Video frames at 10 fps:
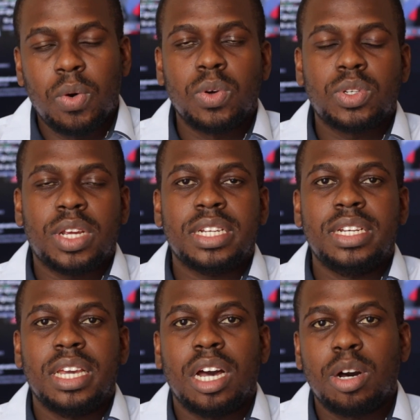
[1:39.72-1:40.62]
or to
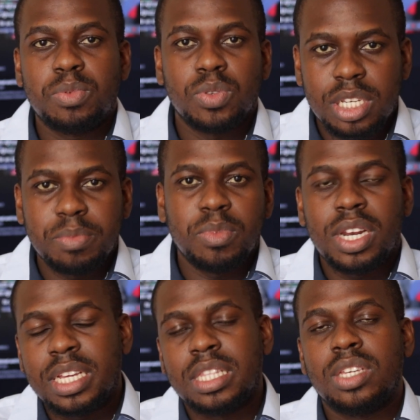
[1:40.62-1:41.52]
actually help to
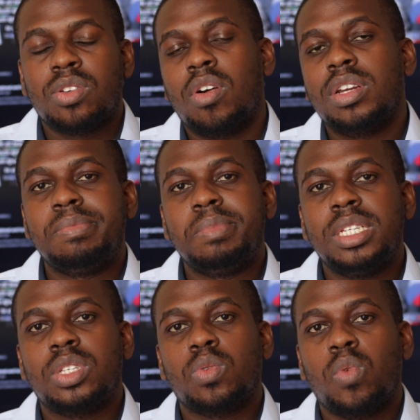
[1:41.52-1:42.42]
stimulate the
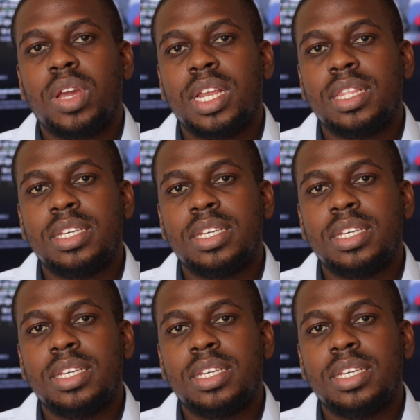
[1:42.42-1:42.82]
economies when